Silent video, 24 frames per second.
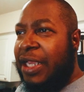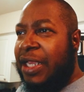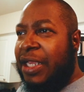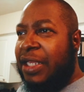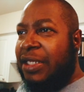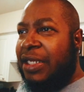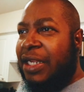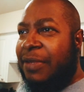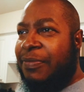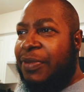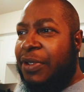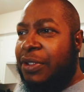
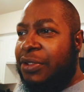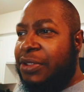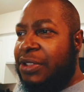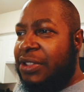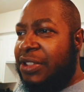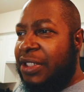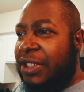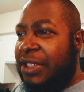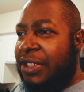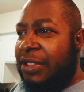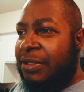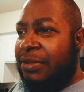and I
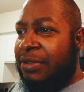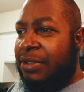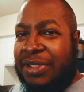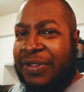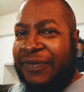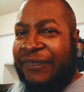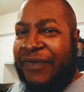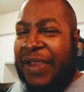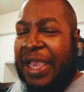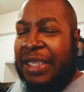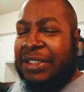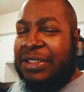posted
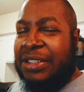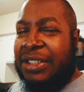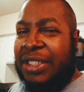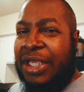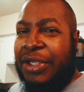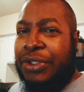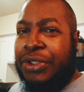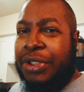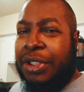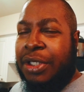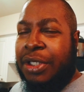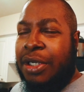the
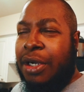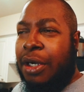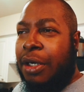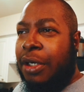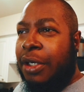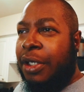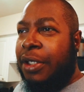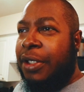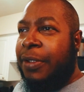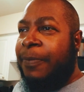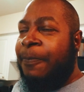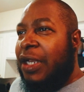vaccination
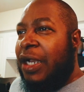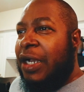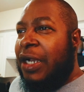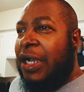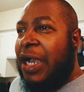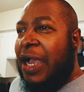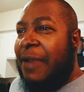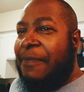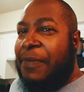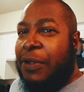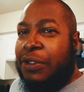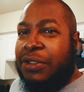card.
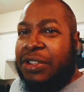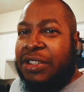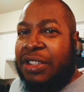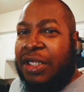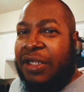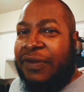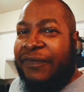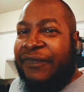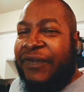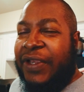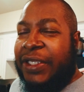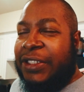I posted
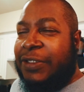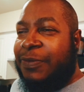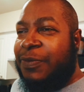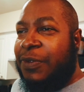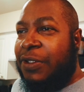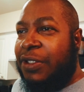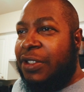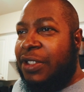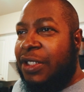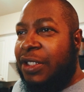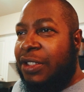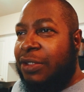on
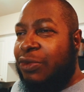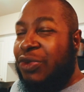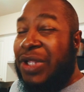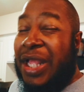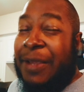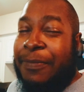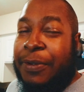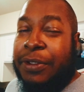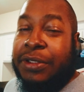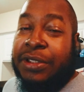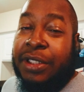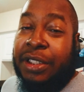Facebook, and well, I
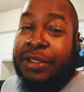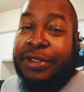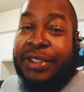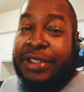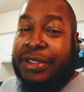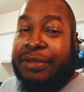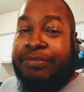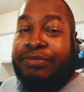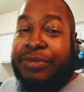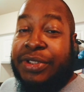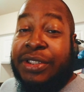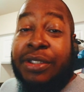posted on
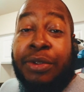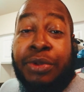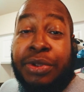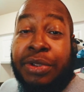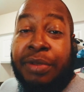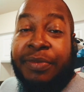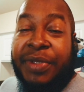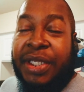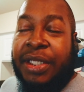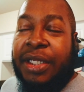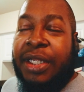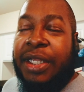just
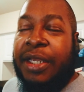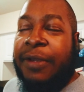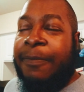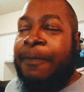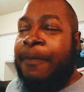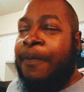social media.